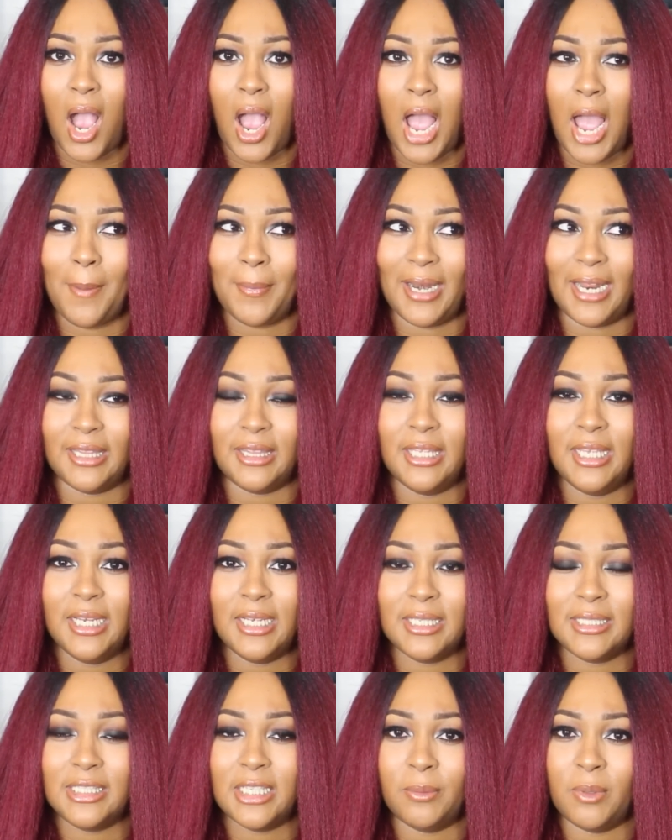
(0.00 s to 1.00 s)
Um, and I
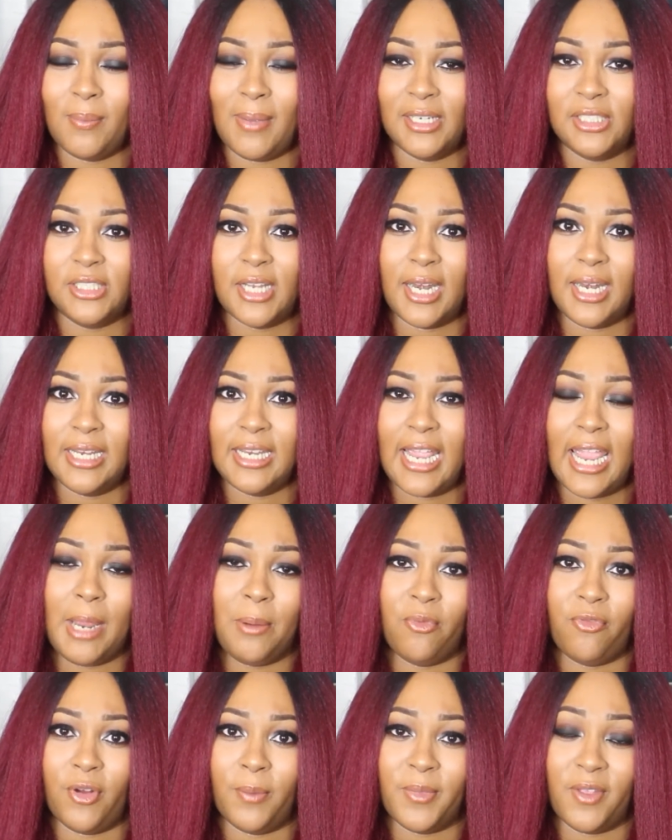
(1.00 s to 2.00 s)
think some of my shedding
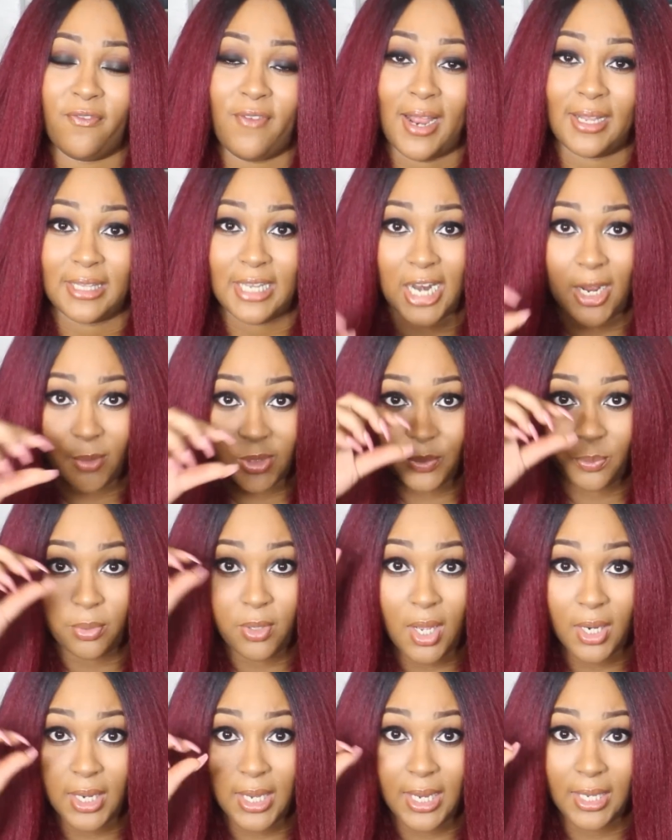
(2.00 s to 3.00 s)
came from the fact that I was
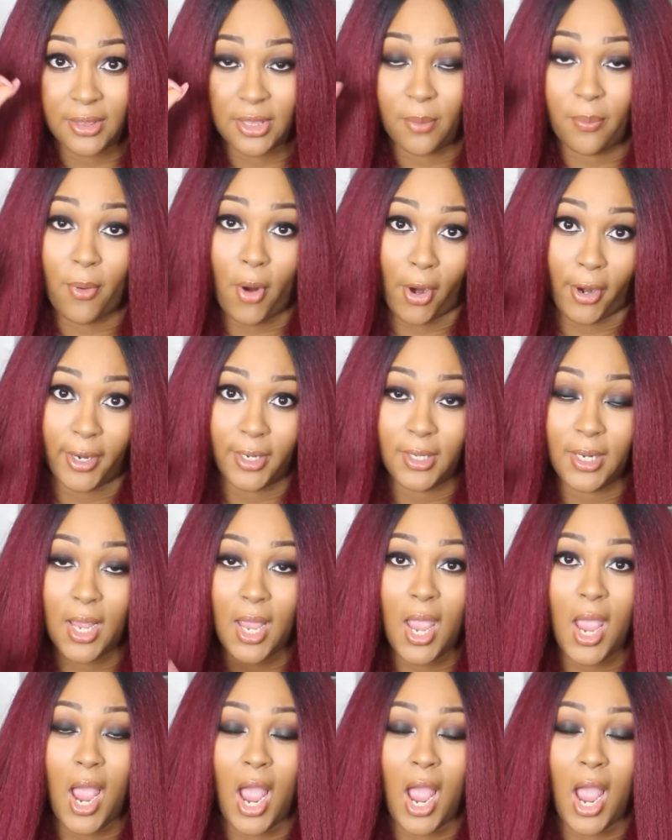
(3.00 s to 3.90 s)
plucking the part.